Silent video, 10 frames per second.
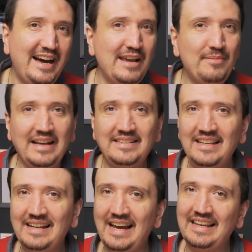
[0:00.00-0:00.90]
time, I
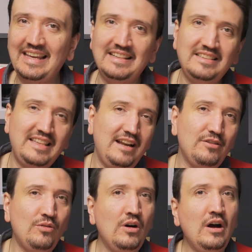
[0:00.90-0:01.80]
think I can tell
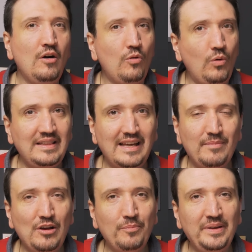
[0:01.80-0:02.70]
you what are
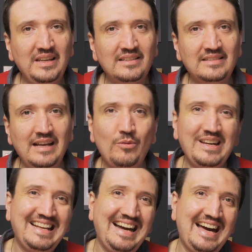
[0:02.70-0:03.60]
my opinions now
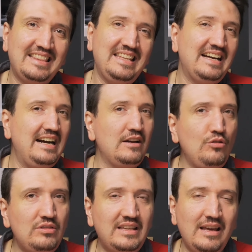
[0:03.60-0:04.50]
regarding a
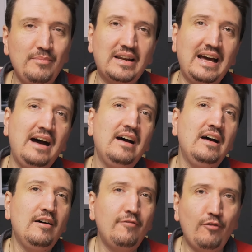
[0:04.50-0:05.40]
good camera
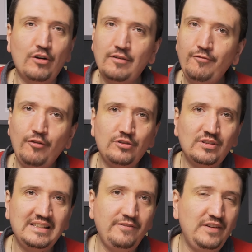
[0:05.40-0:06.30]
for
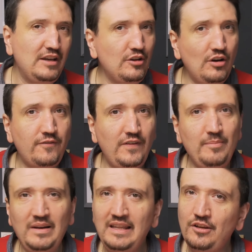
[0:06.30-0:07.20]
photographing your
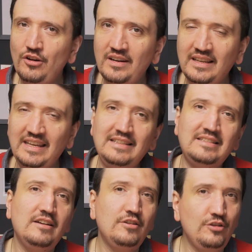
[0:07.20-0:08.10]
family, your
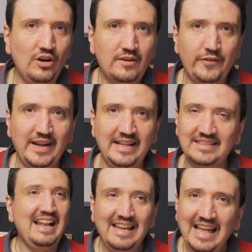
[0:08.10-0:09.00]
kids, your
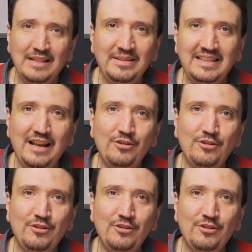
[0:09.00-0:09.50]
friends. Let me tell